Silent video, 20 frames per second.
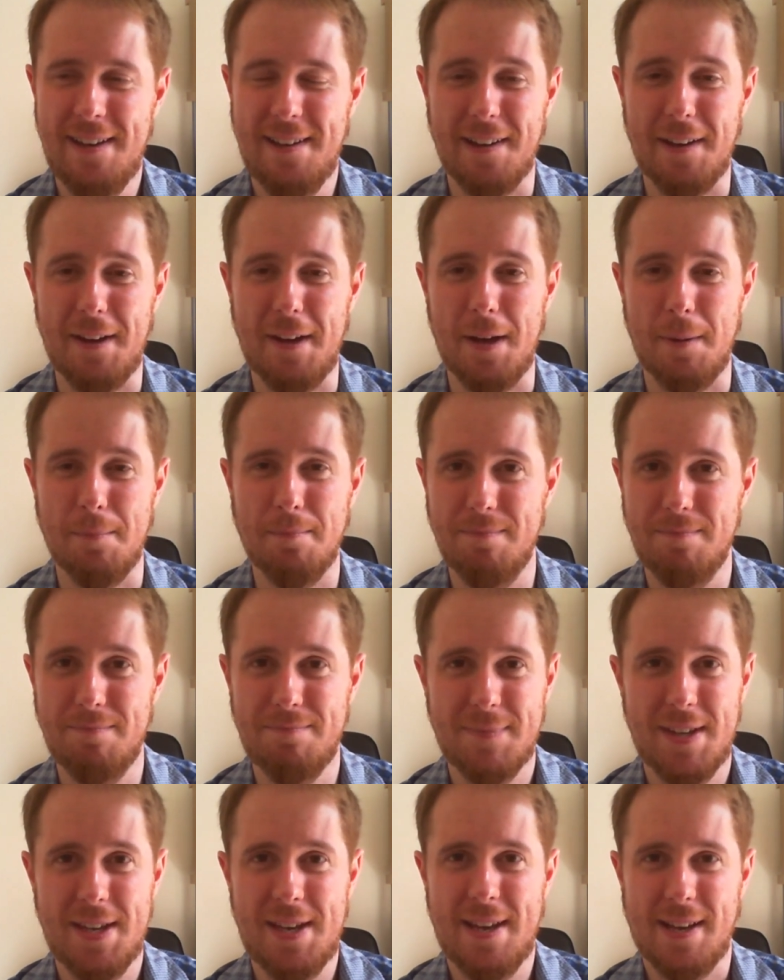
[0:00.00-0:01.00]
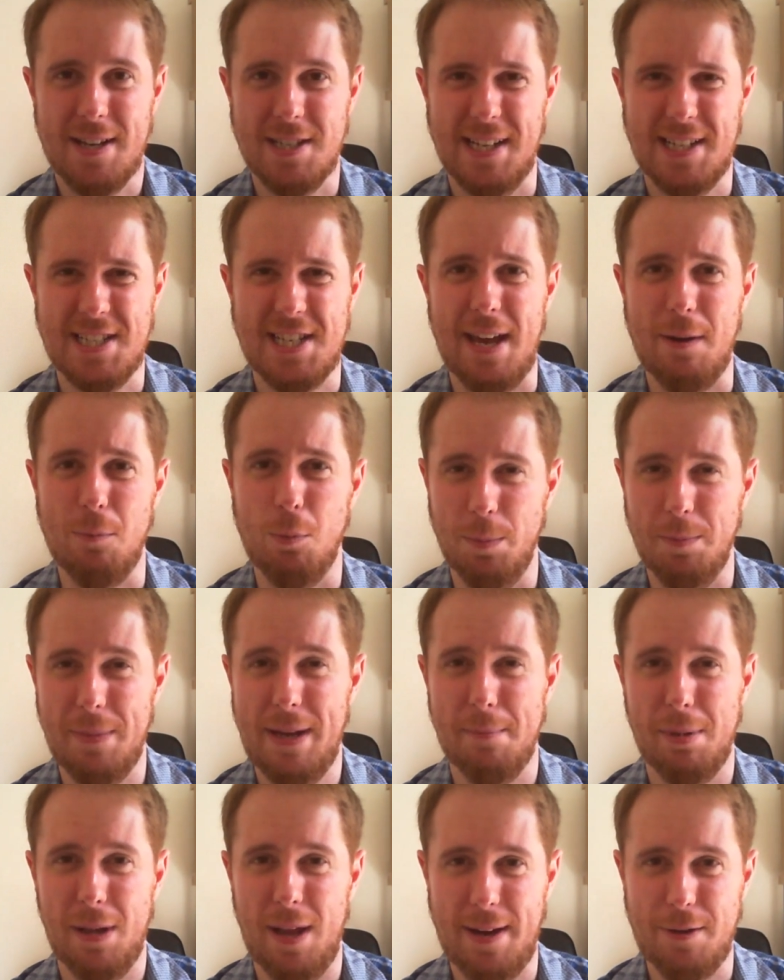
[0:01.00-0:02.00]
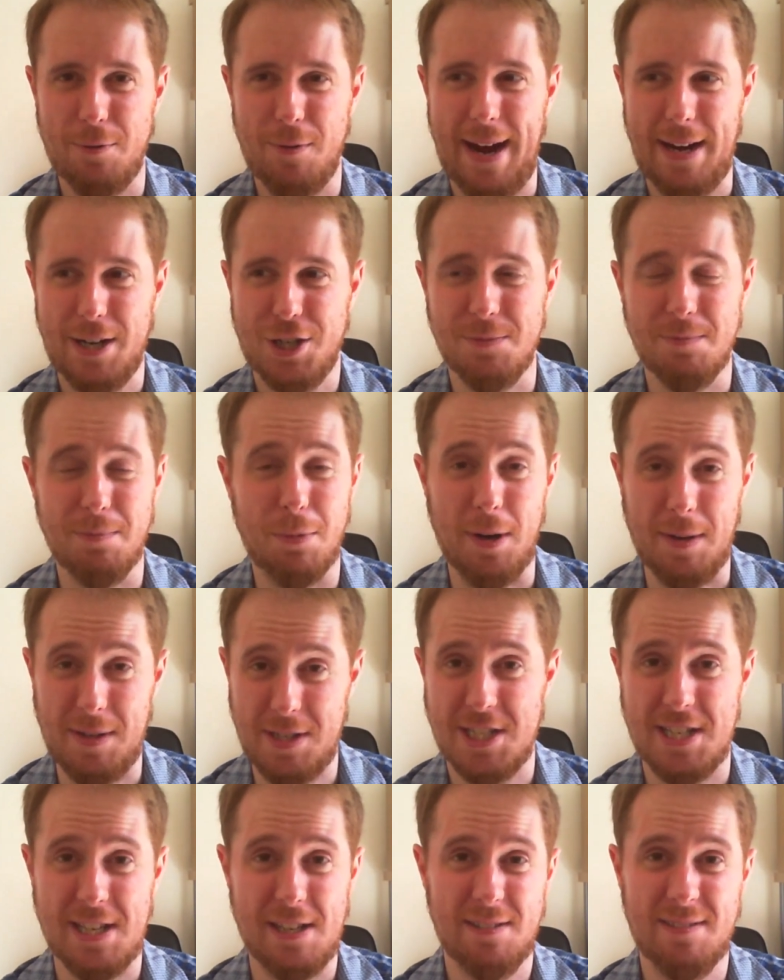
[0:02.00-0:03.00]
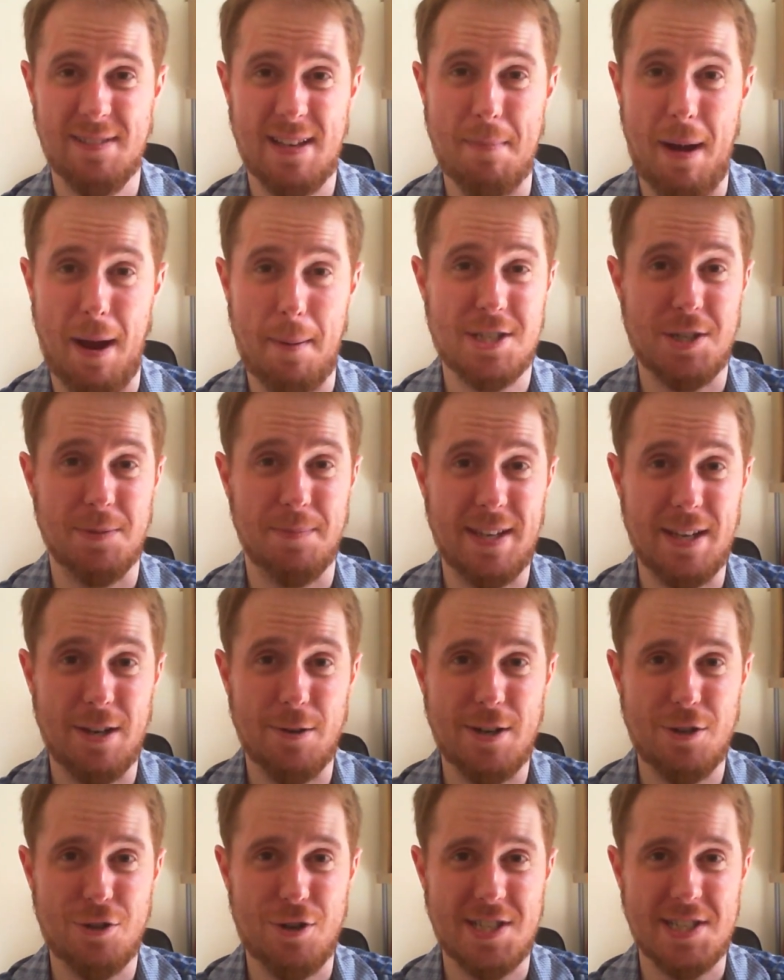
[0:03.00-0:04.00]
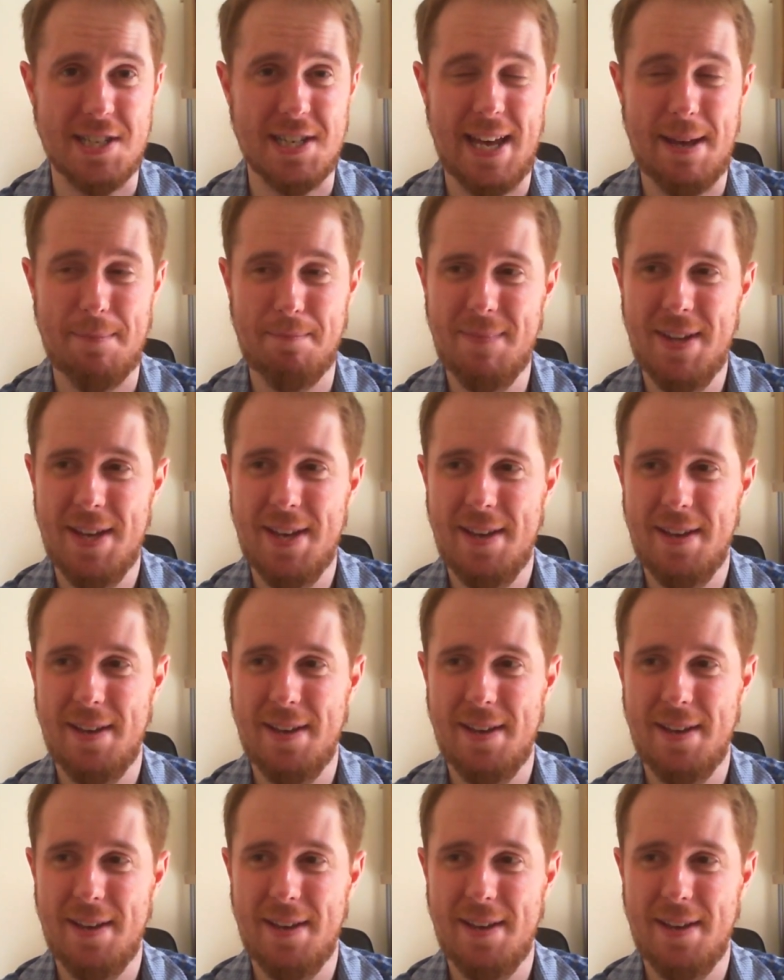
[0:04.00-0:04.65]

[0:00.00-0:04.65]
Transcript: Because like I say, it wouldn't be a blind reaction, but it might be something you're interested in